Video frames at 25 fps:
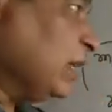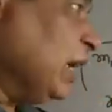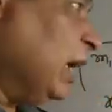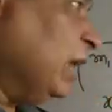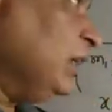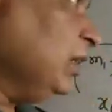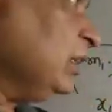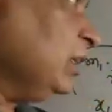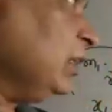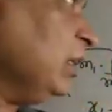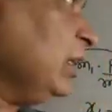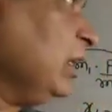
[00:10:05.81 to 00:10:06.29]

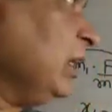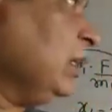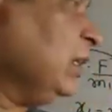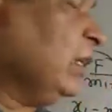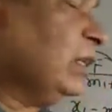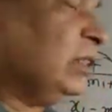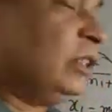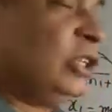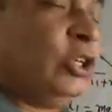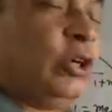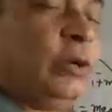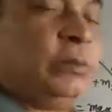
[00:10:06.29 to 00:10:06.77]
kinetic
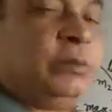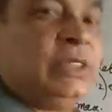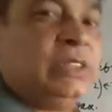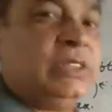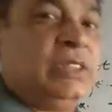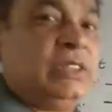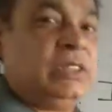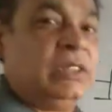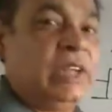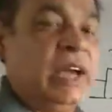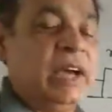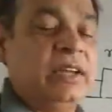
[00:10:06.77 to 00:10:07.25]
energy of
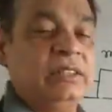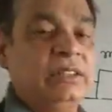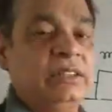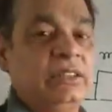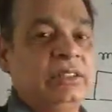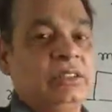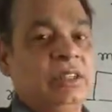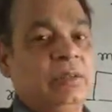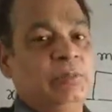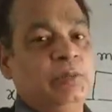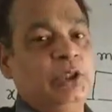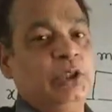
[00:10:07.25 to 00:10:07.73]
this entire
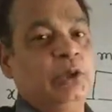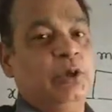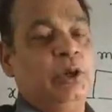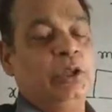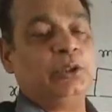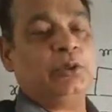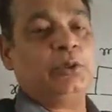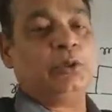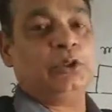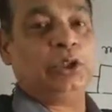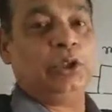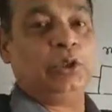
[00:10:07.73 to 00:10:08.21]
system is
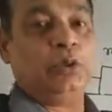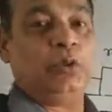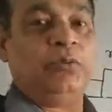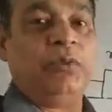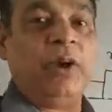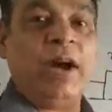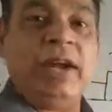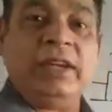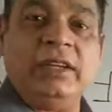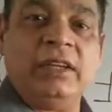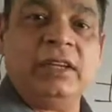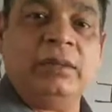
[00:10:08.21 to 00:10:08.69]
also 0.
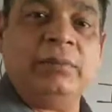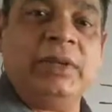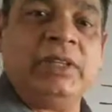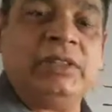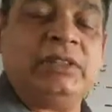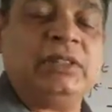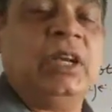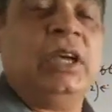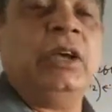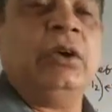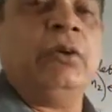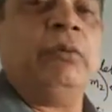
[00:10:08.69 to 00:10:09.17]
Final
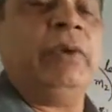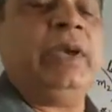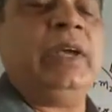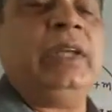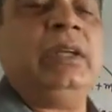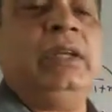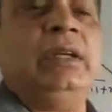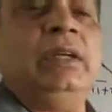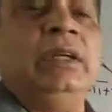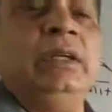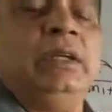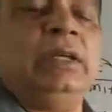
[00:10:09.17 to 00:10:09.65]
means
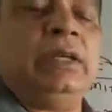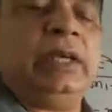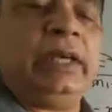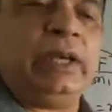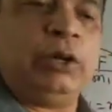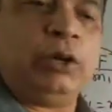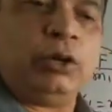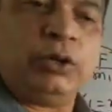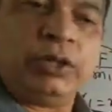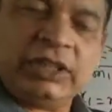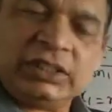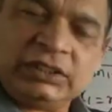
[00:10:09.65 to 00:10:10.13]
when
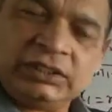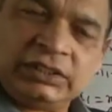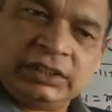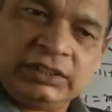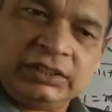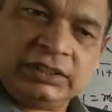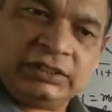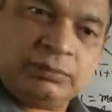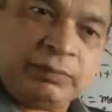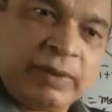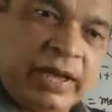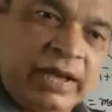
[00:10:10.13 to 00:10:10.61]

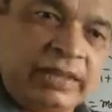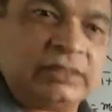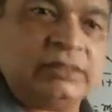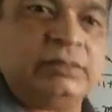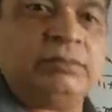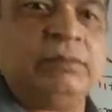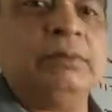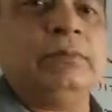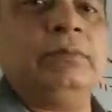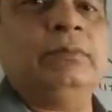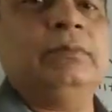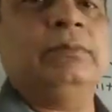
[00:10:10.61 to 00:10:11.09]
elongation is
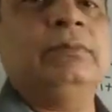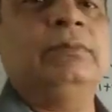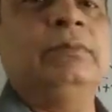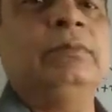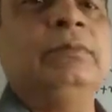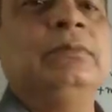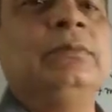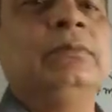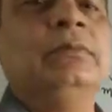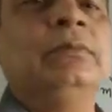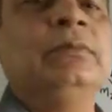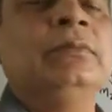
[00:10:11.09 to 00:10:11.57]
maximum
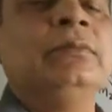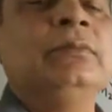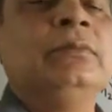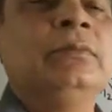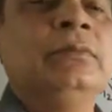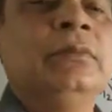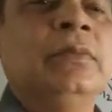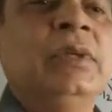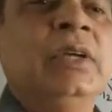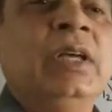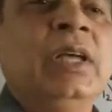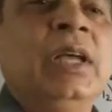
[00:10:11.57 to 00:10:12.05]

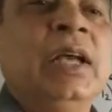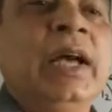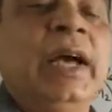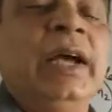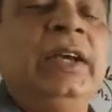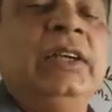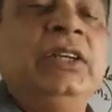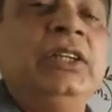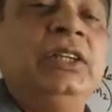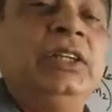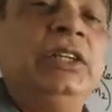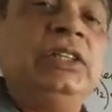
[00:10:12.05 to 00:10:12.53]

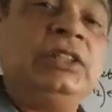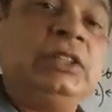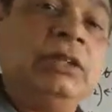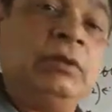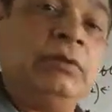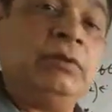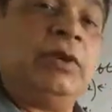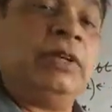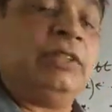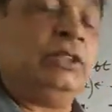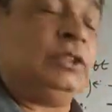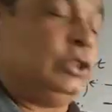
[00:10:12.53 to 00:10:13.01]
and
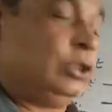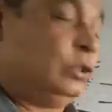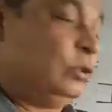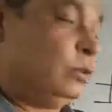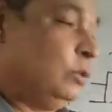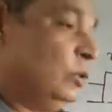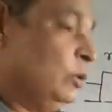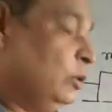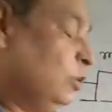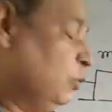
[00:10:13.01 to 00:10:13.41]
initial was 0.